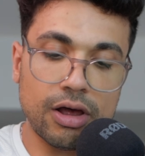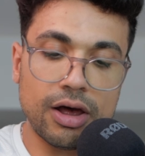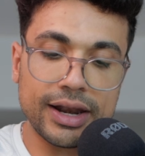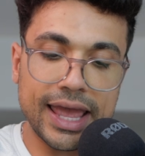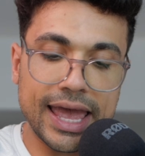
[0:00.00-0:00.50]

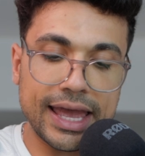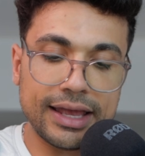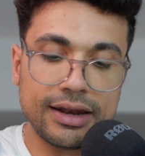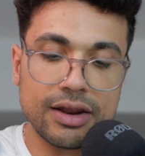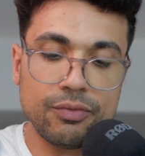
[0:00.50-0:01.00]
on
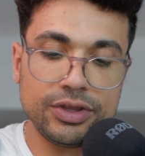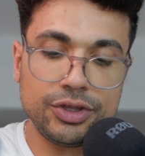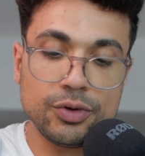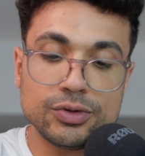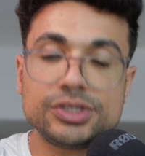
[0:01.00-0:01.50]
and
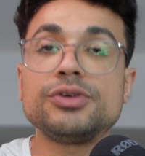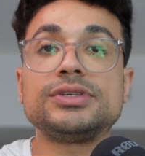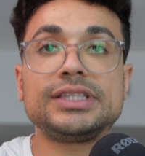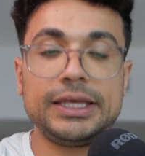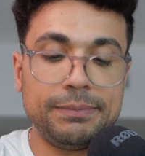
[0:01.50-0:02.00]
reduced
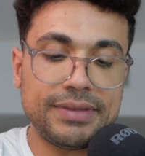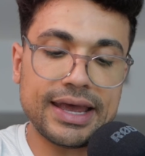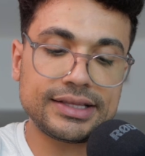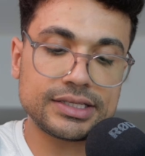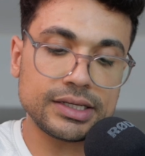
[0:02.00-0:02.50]
your sleep
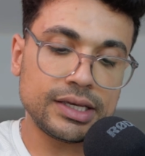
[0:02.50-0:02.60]
debt